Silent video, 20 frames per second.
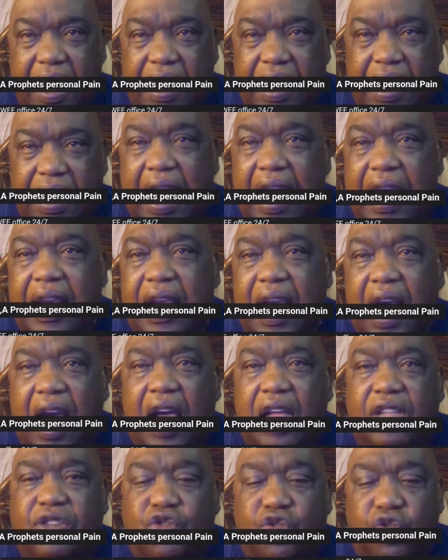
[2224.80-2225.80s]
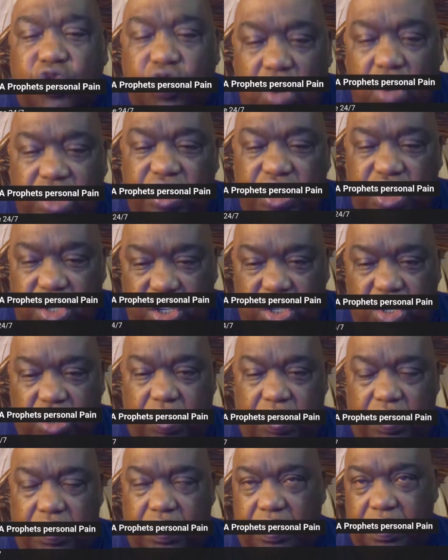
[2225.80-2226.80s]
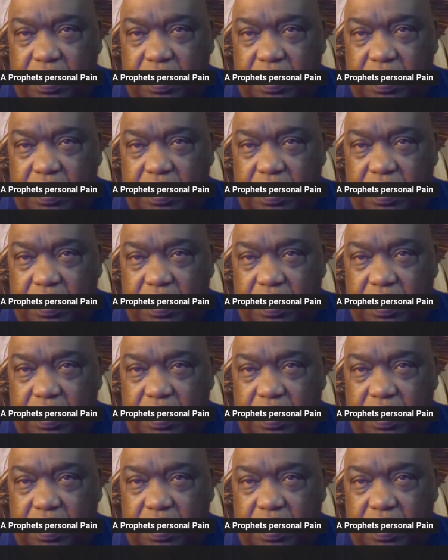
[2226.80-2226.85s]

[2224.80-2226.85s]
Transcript: Can God trust you